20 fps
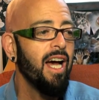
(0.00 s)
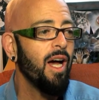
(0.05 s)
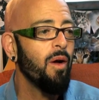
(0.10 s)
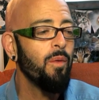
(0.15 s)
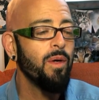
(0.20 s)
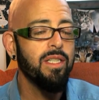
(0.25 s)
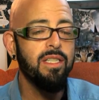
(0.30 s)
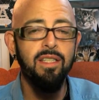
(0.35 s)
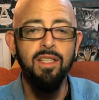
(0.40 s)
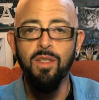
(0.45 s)
I
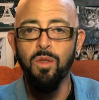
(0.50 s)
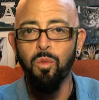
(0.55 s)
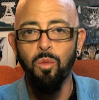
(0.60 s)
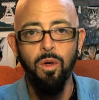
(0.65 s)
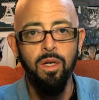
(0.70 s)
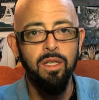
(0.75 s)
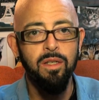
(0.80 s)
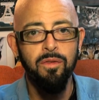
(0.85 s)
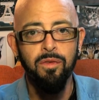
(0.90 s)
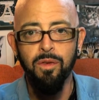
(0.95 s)
went to this
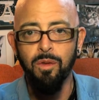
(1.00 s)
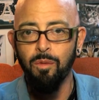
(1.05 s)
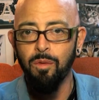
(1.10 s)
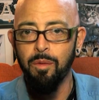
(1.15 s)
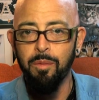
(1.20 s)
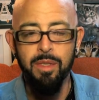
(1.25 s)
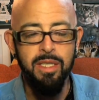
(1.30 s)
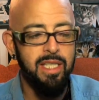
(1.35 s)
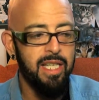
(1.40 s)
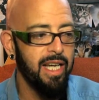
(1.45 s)
wonderful
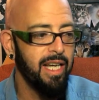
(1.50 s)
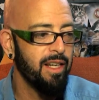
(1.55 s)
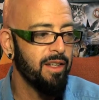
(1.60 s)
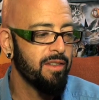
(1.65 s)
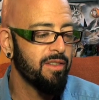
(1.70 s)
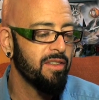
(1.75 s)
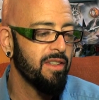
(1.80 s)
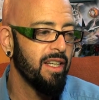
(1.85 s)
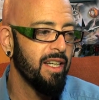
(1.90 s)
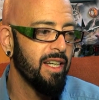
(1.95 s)
woman's
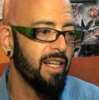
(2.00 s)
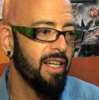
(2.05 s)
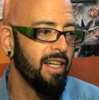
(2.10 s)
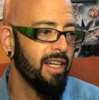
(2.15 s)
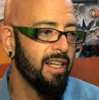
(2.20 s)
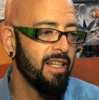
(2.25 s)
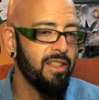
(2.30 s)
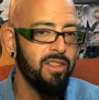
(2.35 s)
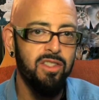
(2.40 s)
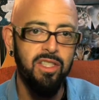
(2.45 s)
house,
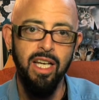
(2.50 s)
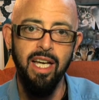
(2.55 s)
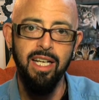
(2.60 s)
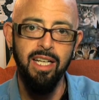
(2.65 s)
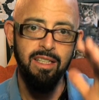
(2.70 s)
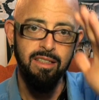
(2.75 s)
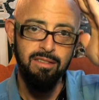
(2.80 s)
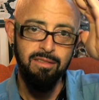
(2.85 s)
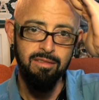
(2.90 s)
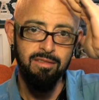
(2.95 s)
uh,
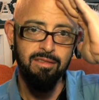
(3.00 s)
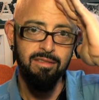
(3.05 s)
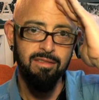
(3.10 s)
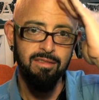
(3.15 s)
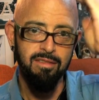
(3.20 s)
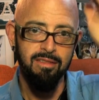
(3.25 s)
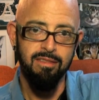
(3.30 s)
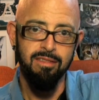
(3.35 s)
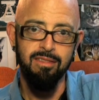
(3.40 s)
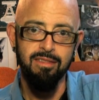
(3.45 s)
Janet.
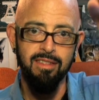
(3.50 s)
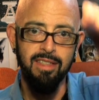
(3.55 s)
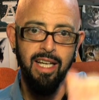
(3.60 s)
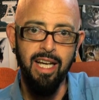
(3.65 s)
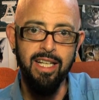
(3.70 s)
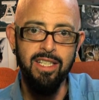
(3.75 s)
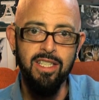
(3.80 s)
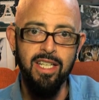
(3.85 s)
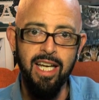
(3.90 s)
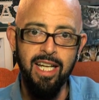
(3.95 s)

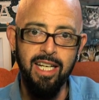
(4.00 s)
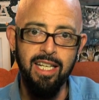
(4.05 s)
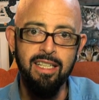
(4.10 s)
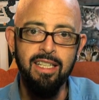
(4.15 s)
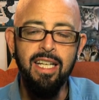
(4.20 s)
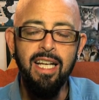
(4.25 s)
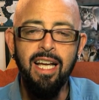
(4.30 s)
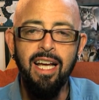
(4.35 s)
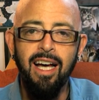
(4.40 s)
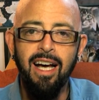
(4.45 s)
Hi, Janet.
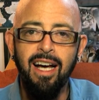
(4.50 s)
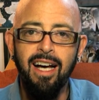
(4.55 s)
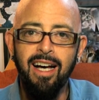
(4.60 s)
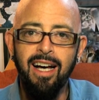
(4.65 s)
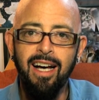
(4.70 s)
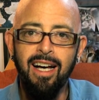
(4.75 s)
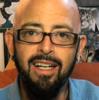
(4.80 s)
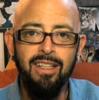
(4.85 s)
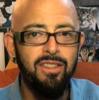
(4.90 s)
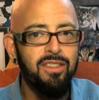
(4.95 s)

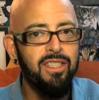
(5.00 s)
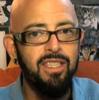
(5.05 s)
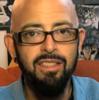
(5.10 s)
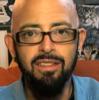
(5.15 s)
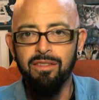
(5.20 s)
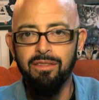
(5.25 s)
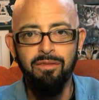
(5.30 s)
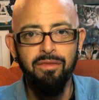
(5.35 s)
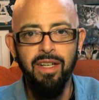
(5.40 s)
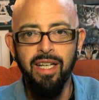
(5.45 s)
Uh,
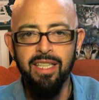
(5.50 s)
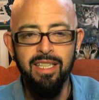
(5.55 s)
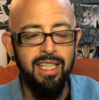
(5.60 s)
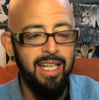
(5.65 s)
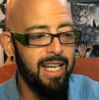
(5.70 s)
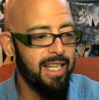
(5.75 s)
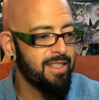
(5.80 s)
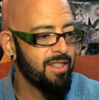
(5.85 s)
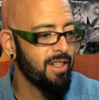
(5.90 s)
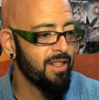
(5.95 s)
she's
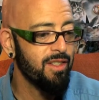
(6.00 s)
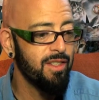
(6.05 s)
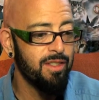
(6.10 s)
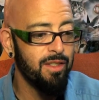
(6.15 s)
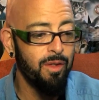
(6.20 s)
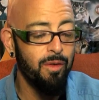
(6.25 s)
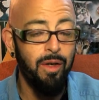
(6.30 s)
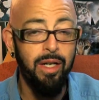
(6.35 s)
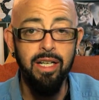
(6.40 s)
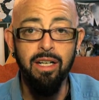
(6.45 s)
fantastic. She's
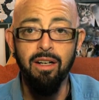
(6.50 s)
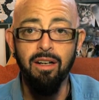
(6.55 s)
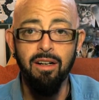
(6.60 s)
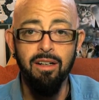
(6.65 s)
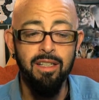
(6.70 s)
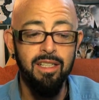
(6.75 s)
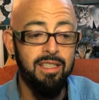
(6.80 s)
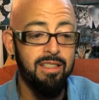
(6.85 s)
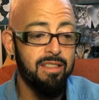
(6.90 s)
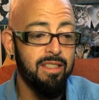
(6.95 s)
a great
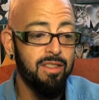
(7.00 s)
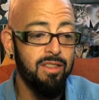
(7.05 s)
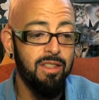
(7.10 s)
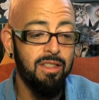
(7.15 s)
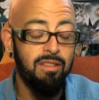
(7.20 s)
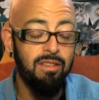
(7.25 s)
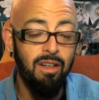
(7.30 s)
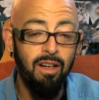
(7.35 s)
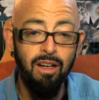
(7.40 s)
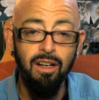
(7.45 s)
artist, and
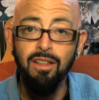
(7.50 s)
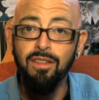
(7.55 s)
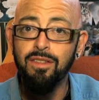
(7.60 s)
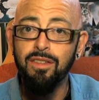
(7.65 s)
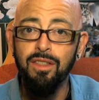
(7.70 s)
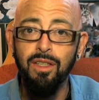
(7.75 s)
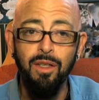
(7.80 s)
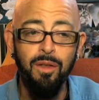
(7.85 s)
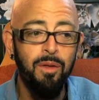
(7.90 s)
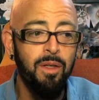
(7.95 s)
she's
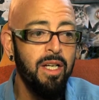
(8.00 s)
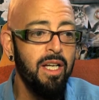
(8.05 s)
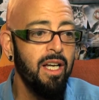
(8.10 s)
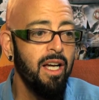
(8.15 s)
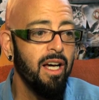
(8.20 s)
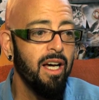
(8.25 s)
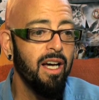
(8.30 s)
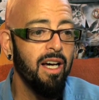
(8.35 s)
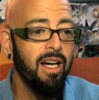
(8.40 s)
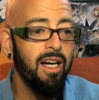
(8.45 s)
also
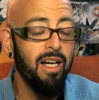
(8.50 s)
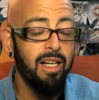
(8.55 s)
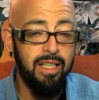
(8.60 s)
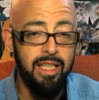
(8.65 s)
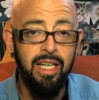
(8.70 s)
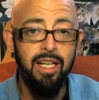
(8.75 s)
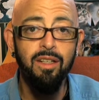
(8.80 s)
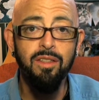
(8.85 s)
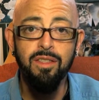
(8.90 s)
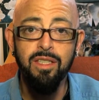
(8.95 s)
uh, a
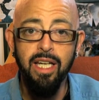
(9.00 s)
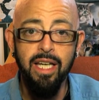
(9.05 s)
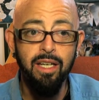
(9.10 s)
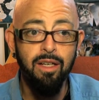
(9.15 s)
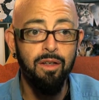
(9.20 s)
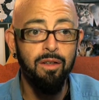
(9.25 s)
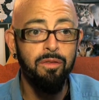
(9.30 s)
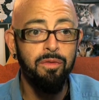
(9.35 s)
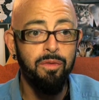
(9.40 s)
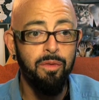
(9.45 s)

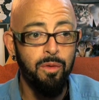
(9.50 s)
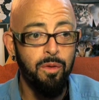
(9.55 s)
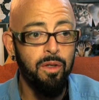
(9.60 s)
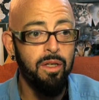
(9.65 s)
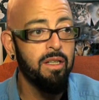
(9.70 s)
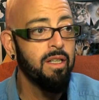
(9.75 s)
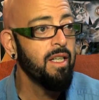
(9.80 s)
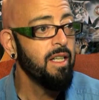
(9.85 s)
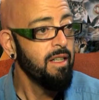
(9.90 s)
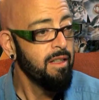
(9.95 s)
caretaker
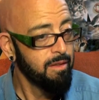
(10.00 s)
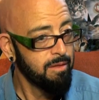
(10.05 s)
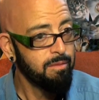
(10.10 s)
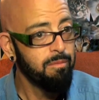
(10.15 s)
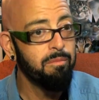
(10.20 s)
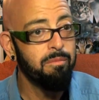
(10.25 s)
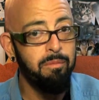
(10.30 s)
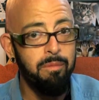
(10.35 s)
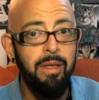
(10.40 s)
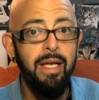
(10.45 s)
for
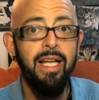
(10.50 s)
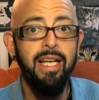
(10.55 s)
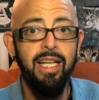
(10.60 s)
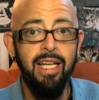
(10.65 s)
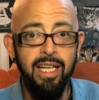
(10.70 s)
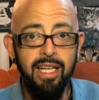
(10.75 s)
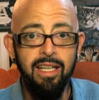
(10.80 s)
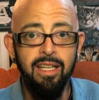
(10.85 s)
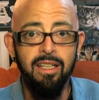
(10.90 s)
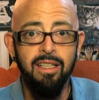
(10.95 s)

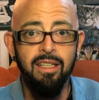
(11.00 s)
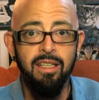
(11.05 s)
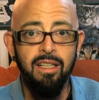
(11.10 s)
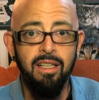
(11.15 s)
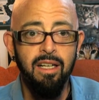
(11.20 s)
many